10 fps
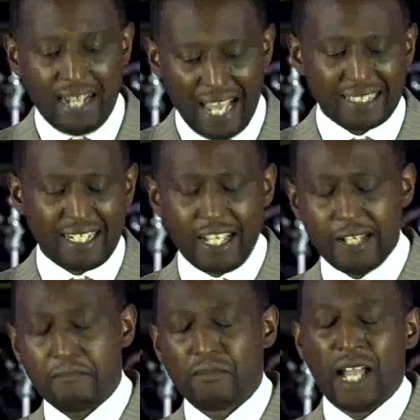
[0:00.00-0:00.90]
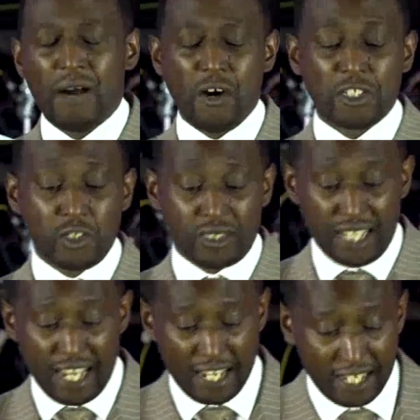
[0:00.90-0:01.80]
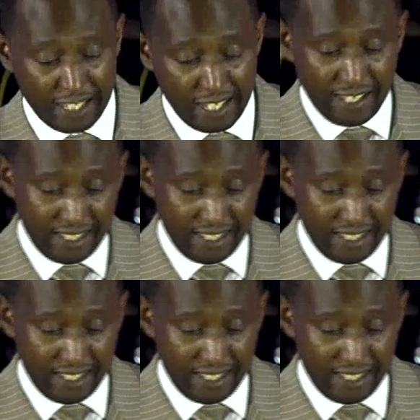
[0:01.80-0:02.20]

Lastly, I want to say